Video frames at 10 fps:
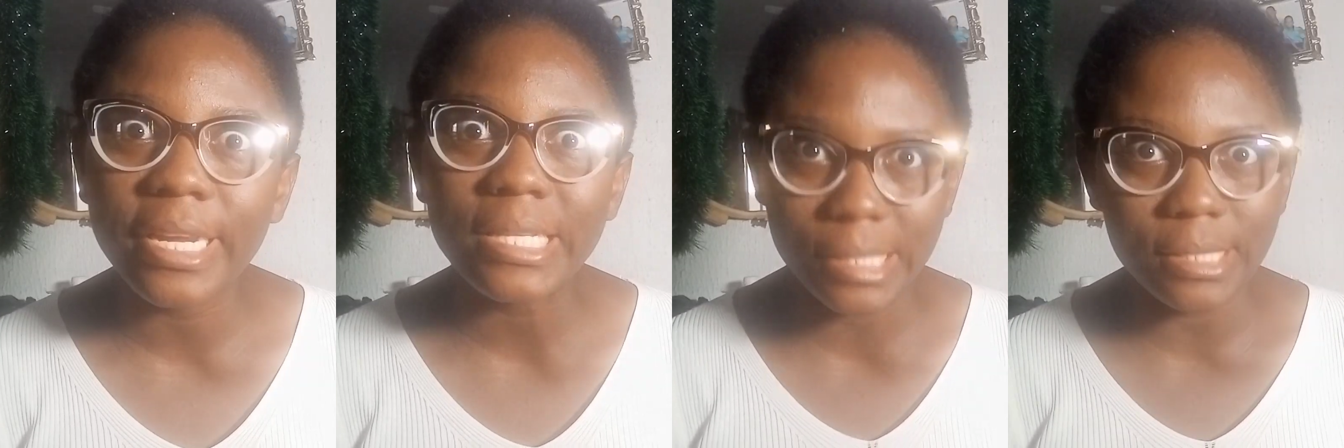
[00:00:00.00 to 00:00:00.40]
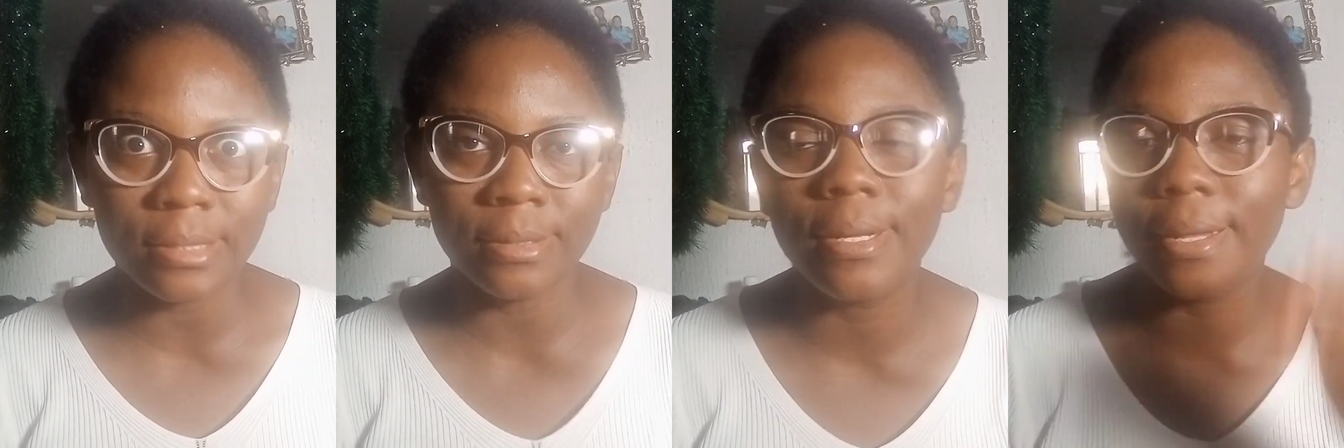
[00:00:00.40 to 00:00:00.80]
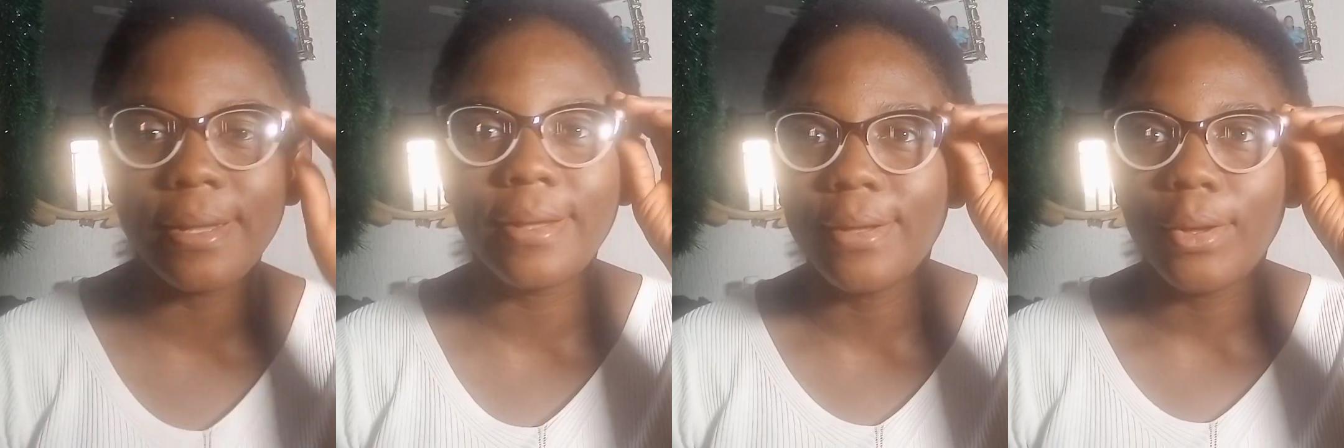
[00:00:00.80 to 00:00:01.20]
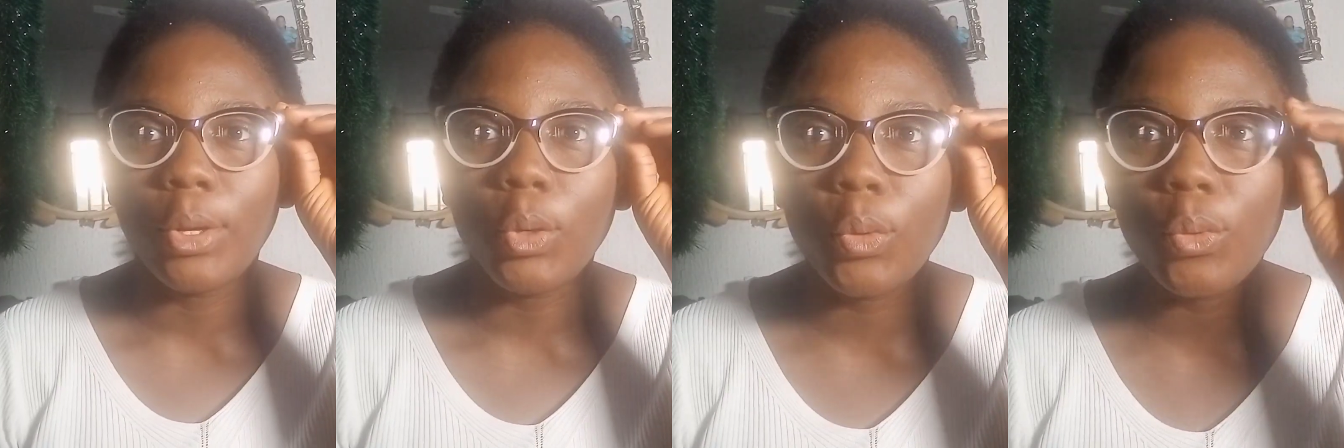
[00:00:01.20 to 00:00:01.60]
I know that when I
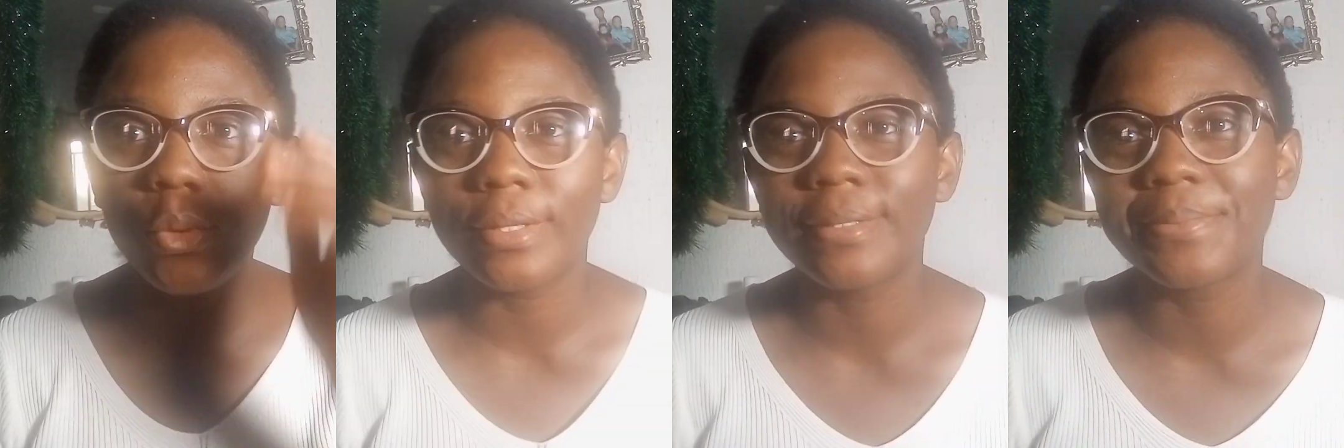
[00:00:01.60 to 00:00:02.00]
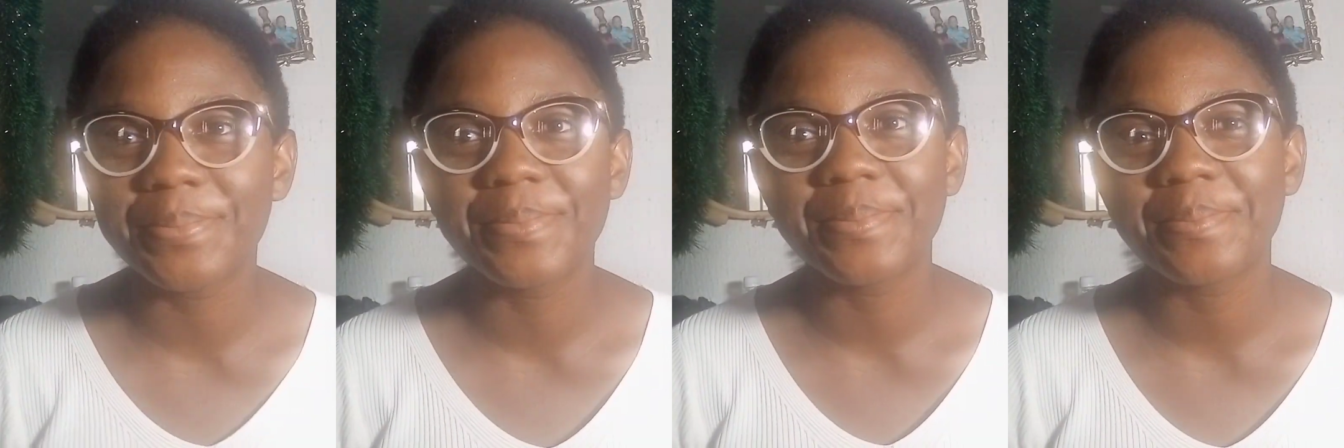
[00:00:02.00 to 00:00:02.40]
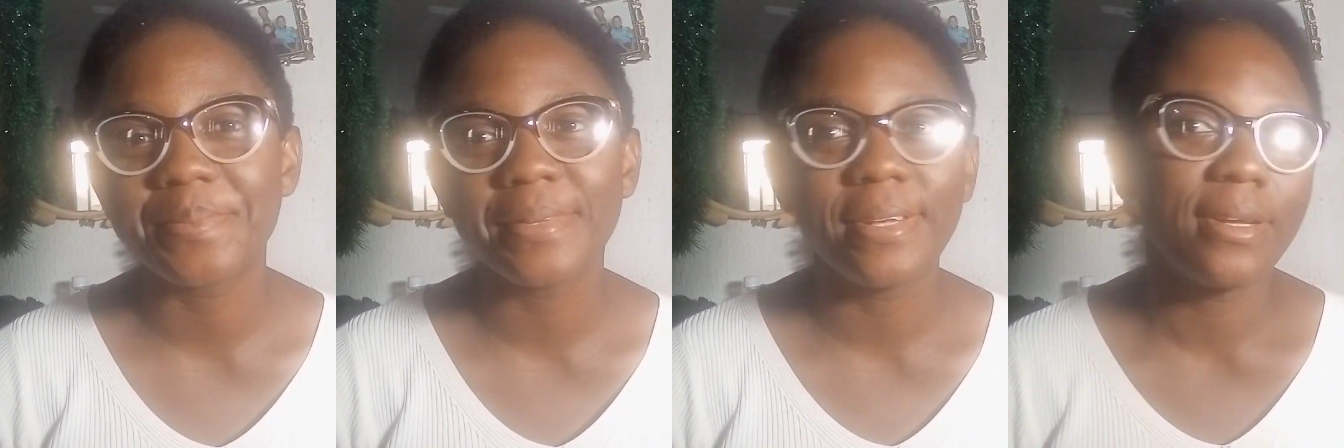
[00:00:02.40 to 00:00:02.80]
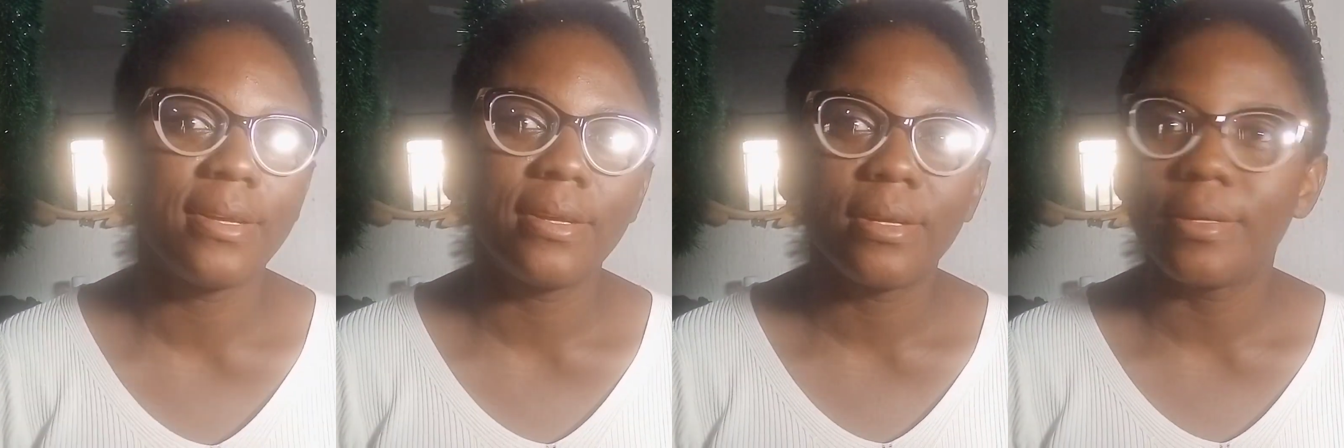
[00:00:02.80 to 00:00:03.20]
sit down here and position my
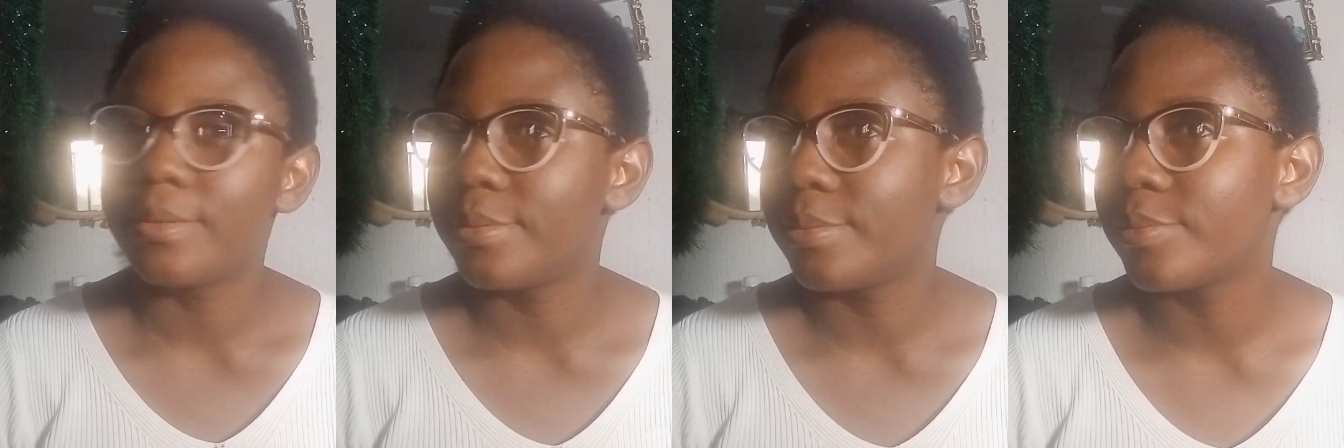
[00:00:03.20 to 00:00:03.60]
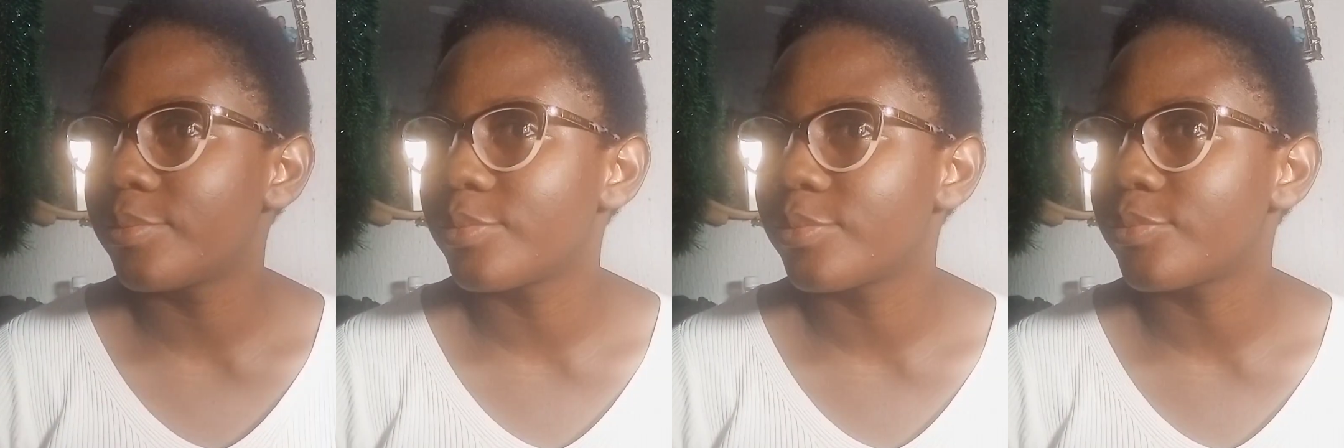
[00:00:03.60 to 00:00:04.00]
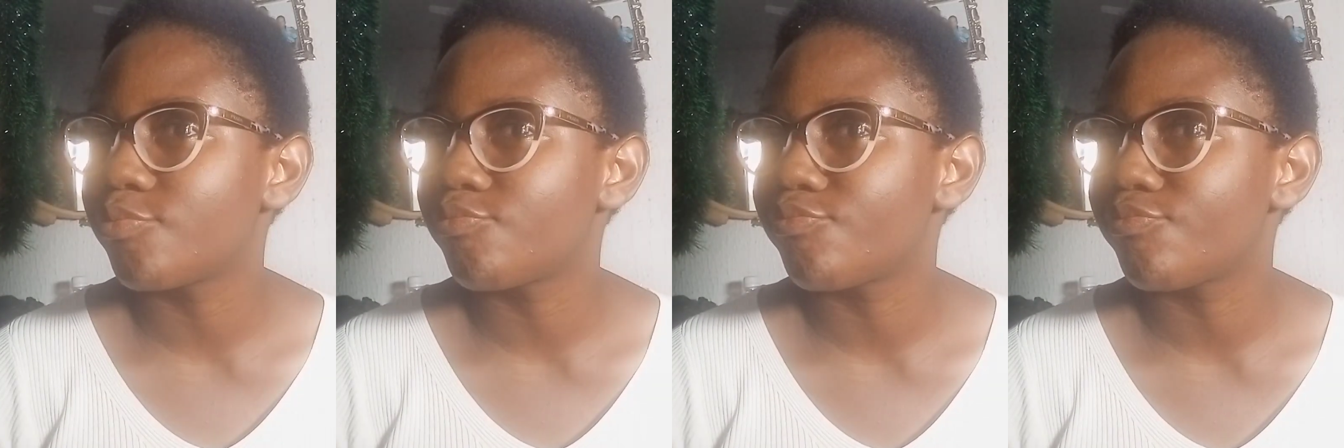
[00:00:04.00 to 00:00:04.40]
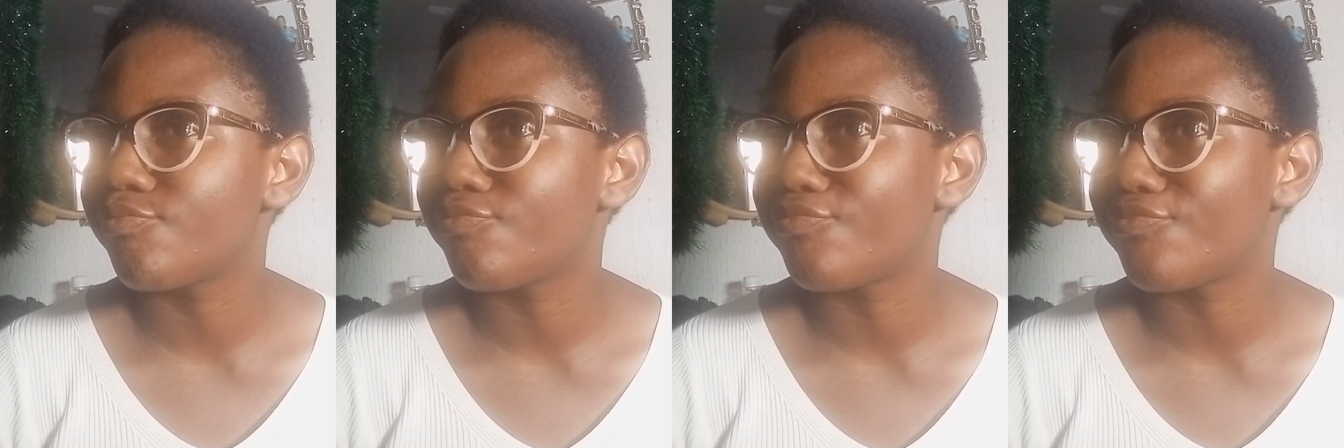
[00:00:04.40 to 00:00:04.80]
camera and position my
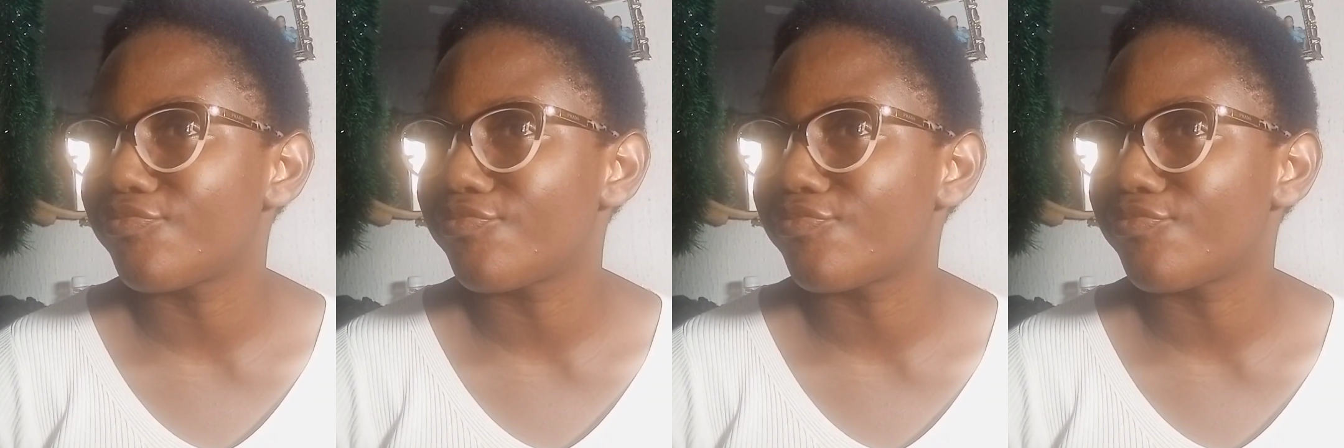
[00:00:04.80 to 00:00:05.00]
light